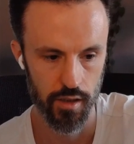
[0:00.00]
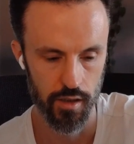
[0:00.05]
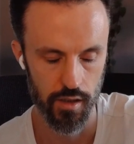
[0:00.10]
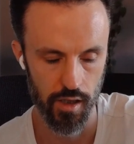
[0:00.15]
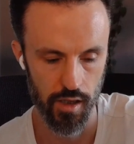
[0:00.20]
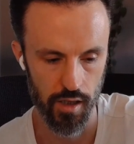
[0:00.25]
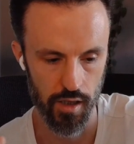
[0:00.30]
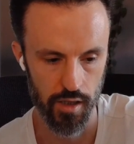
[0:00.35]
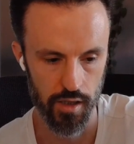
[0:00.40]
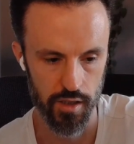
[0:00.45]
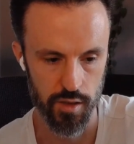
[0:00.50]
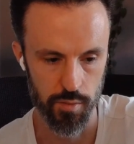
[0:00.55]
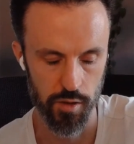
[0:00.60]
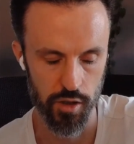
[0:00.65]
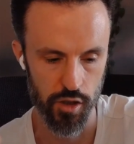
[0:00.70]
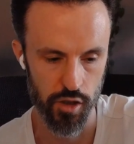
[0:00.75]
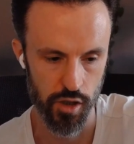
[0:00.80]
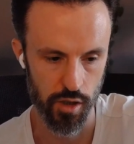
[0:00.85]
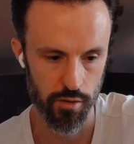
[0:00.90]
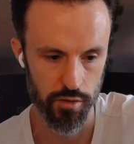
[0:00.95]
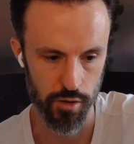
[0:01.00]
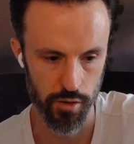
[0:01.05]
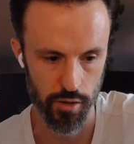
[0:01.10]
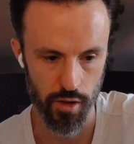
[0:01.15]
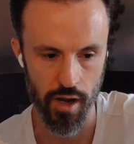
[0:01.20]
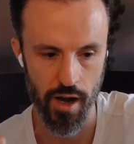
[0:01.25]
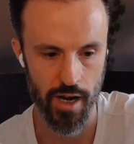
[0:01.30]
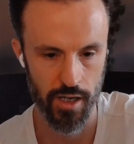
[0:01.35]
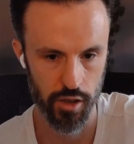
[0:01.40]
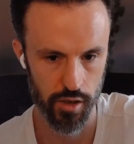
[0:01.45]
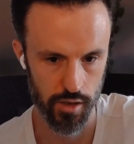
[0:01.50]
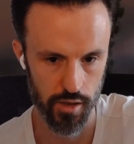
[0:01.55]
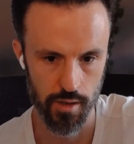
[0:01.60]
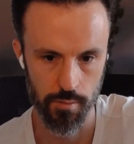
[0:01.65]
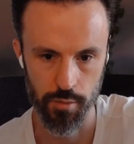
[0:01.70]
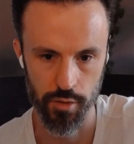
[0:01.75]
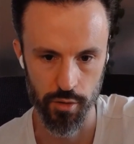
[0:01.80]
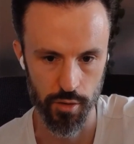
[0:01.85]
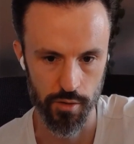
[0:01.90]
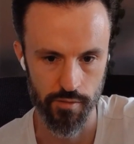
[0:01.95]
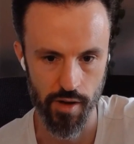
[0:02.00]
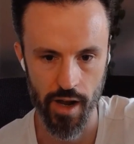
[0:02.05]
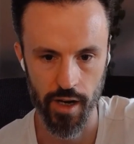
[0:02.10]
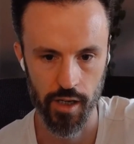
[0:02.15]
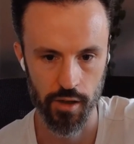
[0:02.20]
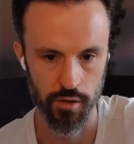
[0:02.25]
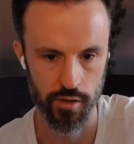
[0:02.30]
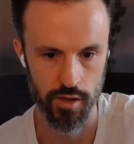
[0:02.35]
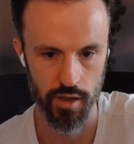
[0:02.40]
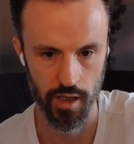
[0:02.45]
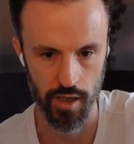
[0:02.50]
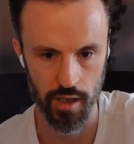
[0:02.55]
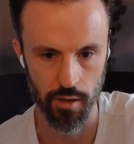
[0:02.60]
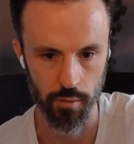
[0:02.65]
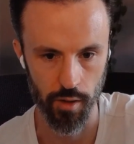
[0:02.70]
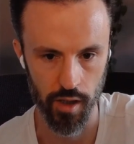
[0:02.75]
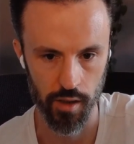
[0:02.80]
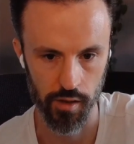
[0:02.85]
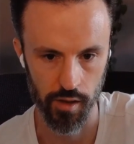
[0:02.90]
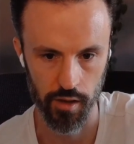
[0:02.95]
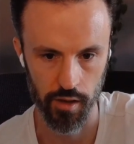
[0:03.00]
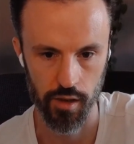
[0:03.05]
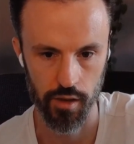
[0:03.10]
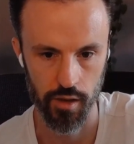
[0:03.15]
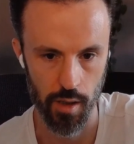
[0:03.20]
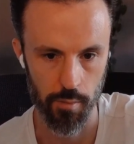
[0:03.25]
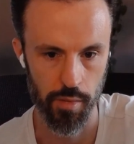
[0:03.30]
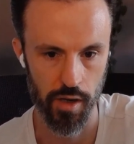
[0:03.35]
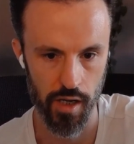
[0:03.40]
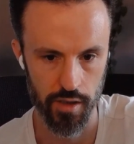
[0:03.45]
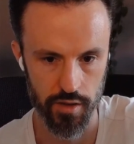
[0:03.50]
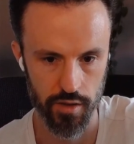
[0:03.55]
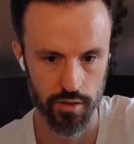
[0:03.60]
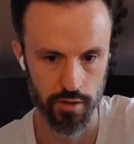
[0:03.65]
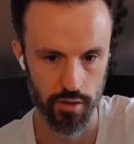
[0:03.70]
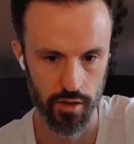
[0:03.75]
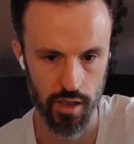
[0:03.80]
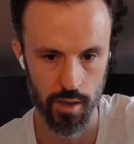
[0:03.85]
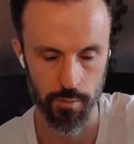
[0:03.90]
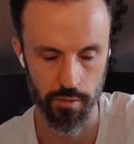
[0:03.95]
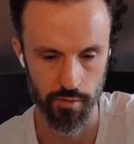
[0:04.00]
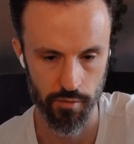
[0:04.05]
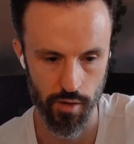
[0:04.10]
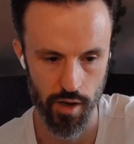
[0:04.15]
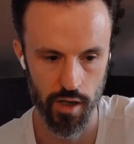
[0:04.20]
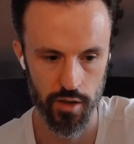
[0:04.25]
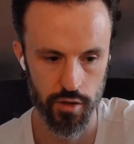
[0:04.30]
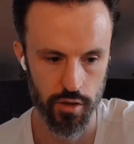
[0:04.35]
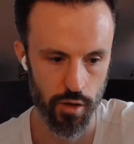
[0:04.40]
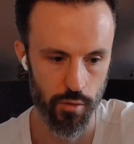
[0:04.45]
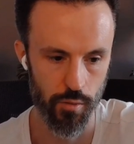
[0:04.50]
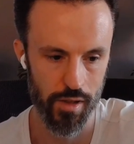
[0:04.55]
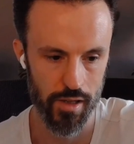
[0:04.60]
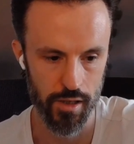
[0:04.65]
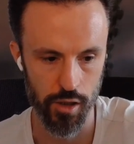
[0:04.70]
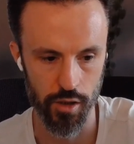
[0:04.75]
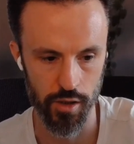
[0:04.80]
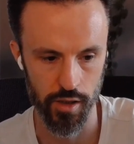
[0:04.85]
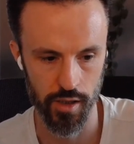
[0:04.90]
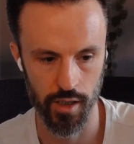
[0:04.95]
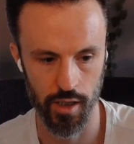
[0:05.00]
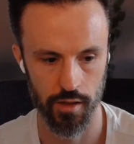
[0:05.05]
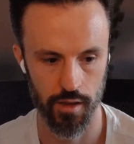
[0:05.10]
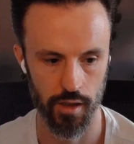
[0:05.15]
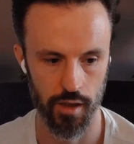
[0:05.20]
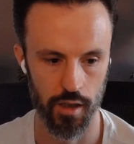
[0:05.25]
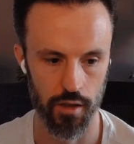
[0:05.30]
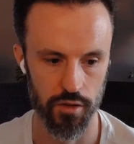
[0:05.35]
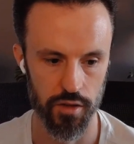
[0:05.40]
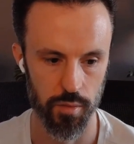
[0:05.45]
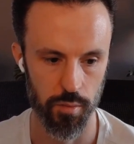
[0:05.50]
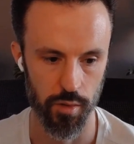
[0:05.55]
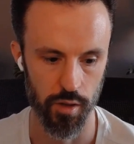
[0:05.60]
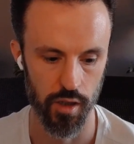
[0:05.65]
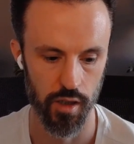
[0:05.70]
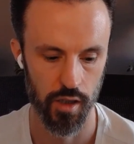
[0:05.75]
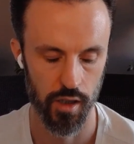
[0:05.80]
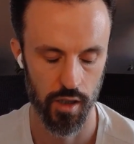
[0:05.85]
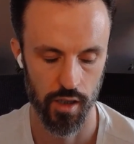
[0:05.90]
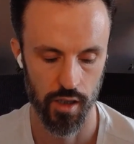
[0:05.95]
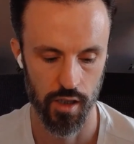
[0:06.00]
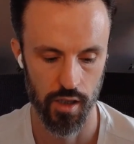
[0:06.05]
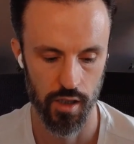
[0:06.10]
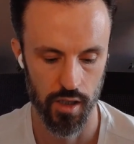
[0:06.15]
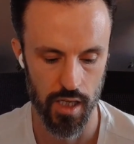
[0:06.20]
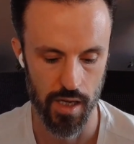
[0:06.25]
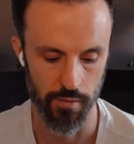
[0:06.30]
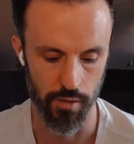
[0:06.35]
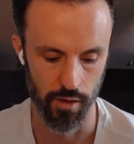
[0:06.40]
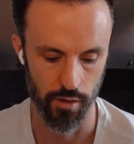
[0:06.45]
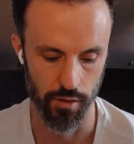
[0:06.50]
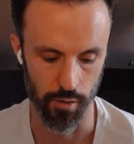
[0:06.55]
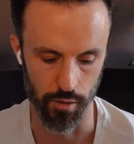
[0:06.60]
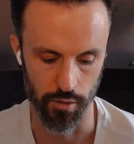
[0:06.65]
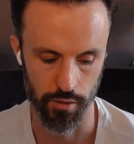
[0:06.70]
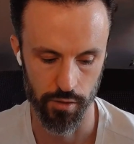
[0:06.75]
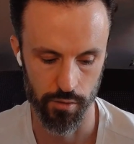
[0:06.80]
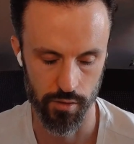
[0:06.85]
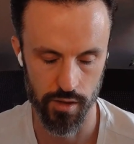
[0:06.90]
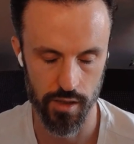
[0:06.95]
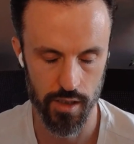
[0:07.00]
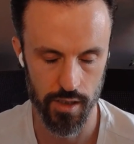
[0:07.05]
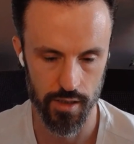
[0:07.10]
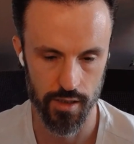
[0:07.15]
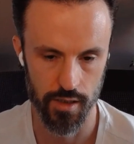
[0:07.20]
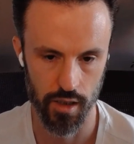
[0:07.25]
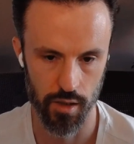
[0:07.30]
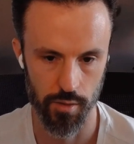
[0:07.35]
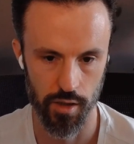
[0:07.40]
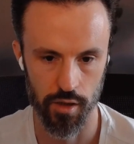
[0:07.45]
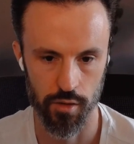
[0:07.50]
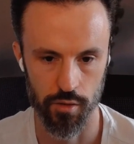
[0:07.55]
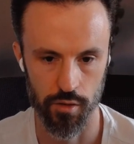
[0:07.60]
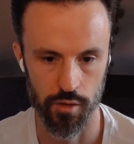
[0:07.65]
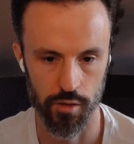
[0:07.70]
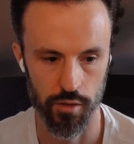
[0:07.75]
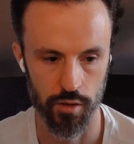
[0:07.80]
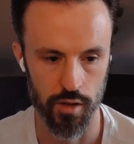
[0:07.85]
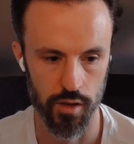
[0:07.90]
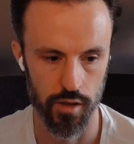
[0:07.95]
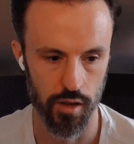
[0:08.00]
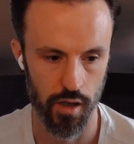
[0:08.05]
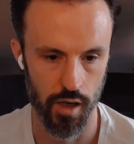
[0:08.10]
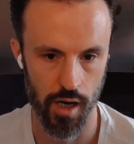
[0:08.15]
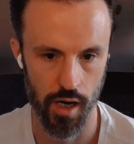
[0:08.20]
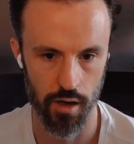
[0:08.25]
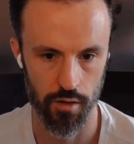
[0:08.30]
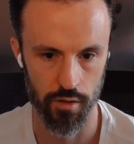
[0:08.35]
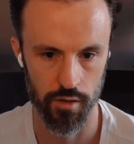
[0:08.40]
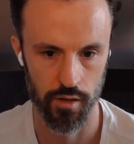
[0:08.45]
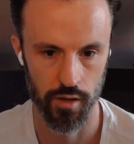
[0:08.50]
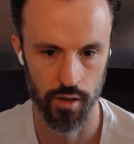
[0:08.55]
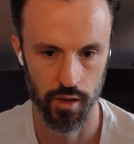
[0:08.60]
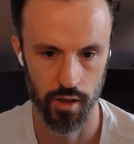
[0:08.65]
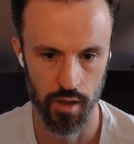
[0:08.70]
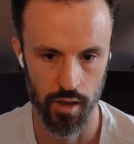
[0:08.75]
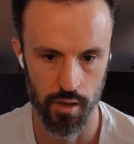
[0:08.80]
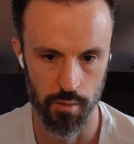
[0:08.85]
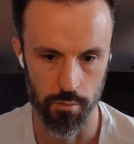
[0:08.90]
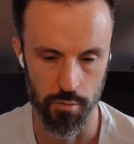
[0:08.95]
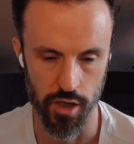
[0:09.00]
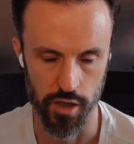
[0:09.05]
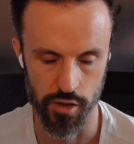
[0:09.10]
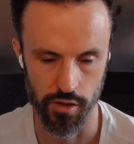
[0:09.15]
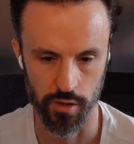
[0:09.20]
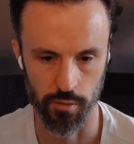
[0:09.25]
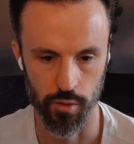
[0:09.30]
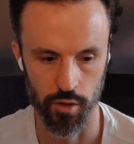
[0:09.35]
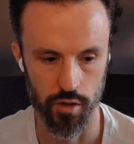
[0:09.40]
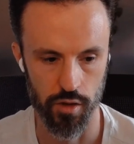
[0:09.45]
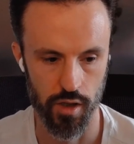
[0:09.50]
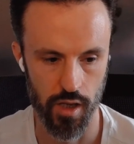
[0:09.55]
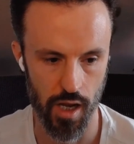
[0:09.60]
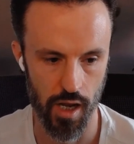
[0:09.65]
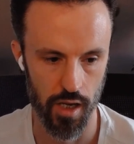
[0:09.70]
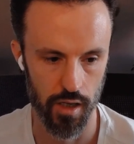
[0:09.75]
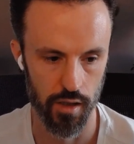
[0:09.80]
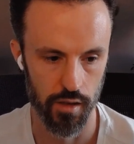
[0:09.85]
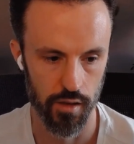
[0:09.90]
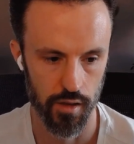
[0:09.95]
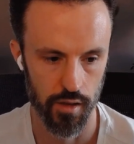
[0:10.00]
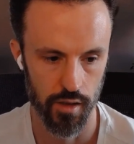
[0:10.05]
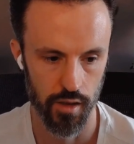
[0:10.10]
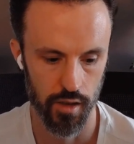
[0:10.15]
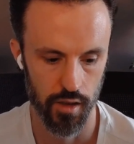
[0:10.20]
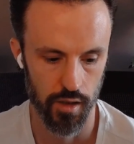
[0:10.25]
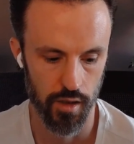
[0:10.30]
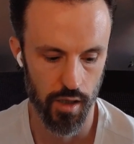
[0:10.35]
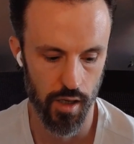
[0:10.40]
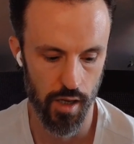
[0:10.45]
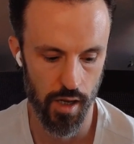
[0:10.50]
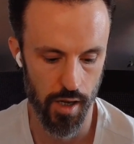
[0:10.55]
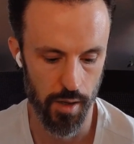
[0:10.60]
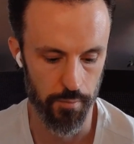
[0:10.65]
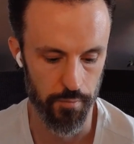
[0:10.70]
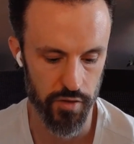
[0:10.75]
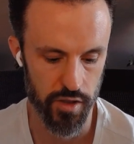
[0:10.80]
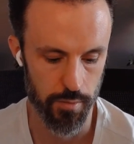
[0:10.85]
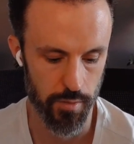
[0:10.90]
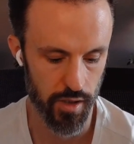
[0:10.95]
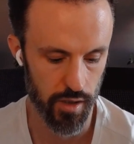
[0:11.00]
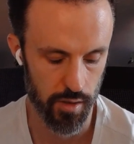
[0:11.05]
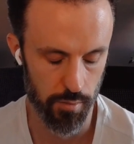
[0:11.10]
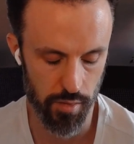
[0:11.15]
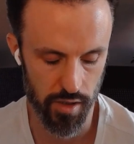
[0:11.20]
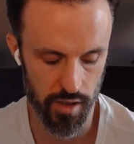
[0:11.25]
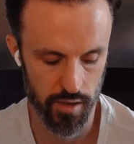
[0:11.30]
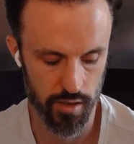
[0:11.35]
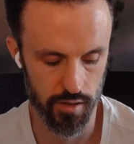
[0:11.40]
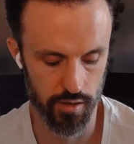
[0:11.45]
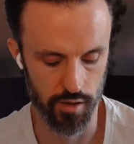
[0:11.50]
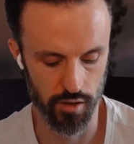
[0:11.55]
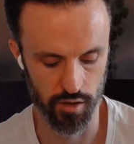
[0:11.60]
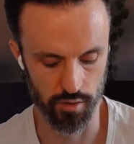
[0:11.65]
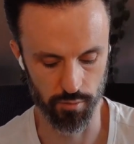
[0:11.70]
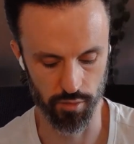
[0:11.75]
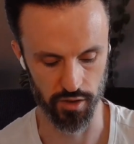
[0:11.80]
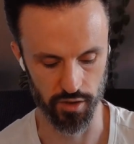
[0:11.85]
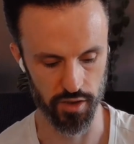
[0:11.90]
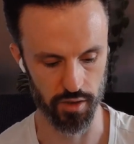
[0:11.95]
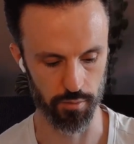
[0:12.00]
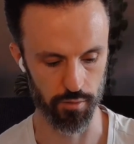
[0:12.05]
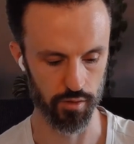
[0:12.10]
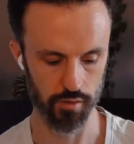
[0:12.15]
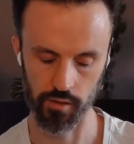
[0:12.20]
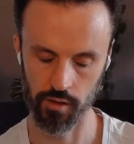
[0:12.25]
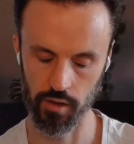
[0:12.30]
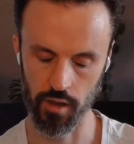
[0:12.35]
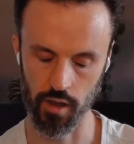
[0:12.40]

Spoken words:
has been shown to not actually improve accuracy anyway. If you get past a certain number of rounds, you're not really learning anything else. But having thought through in detail about who you're looking to hire and measuring what you can to make the best decision possible,